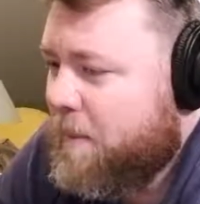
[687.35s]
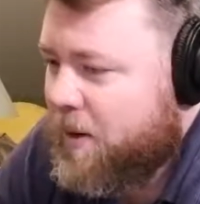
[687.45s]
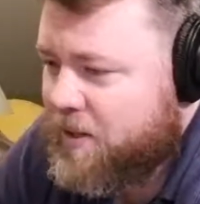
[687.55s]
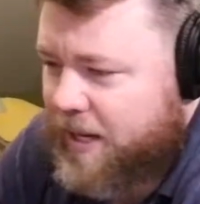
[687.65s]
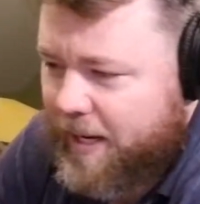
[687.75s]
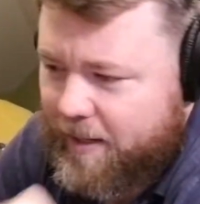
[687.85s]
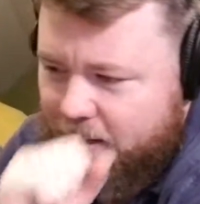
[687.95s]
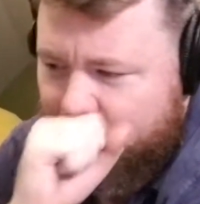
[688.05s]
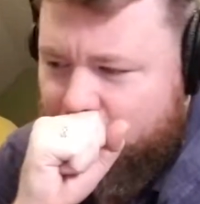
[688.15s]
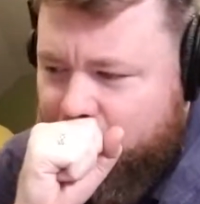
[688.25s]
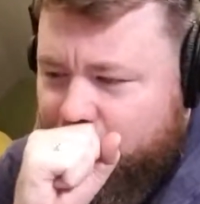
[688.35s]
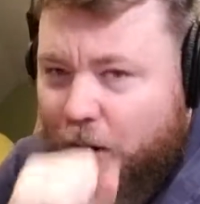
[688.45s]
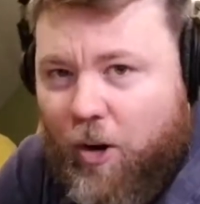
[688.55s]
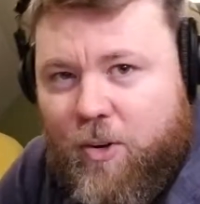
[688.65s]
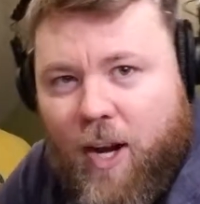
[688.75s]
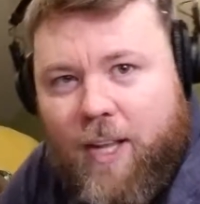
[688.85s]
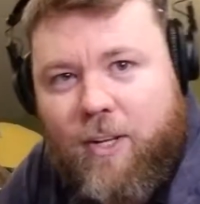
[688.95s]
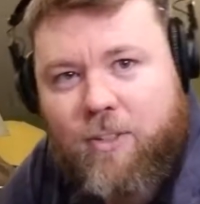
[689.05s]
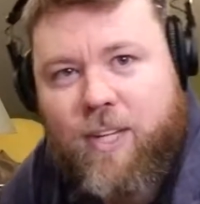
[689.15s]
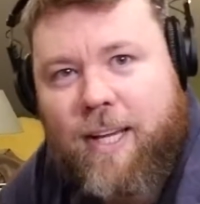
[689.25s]
entertained. Are you not
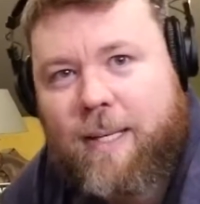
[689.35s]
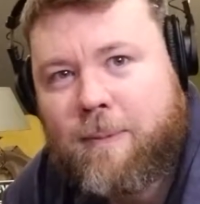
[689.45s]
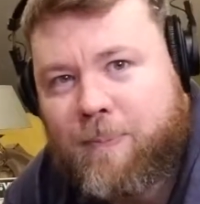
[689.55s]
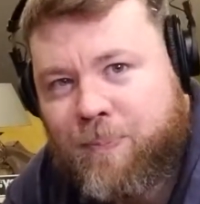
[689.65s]
entertained?